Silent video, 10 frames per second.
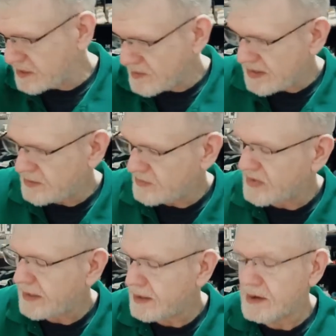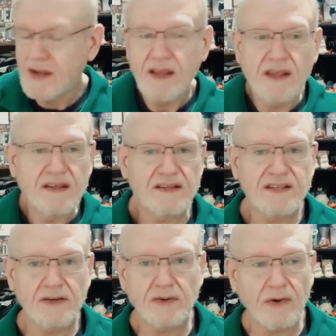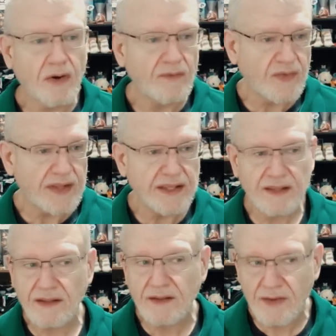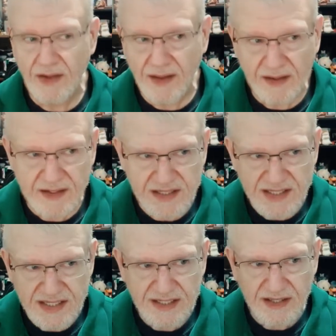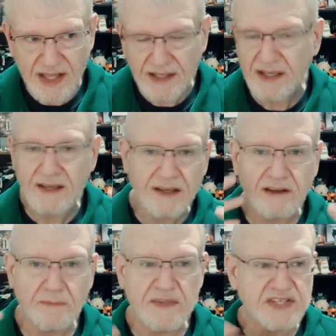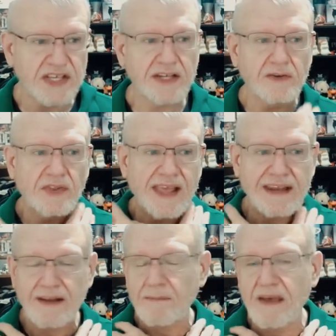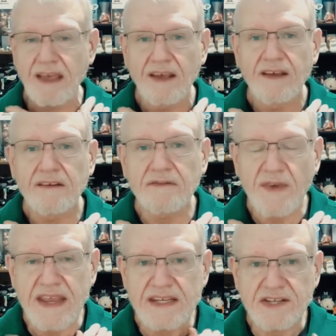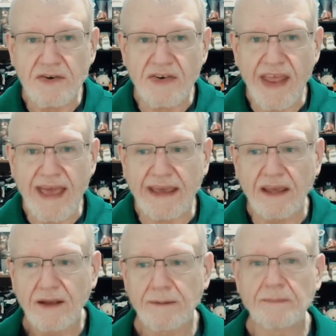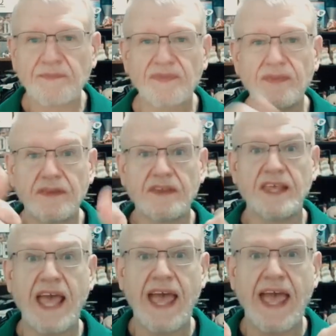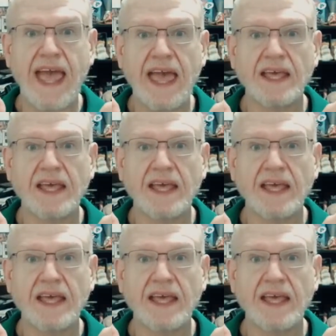around over here. So hopefully you're not going to see like a, a, mosquito land on my face or neck. Yay.